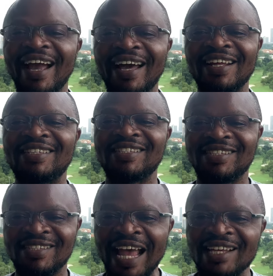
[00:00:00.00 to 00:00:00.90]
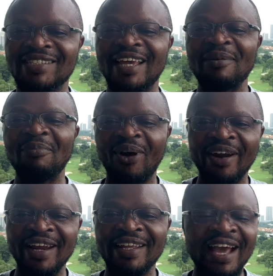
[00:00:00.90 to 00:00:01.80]
And it's Thursday
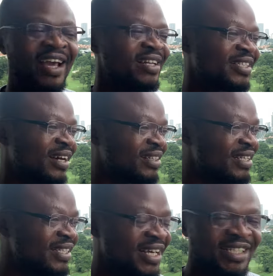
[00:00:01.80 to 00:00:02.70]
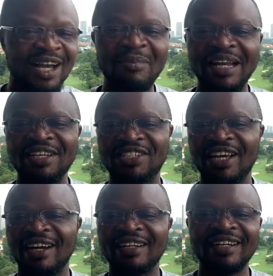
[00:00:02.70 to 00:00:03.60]
morning here in Southeast Asia,
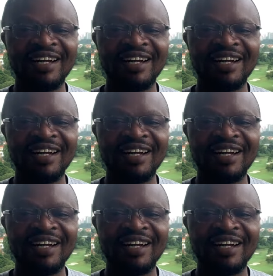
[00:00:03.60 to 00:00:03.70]
Malaysia.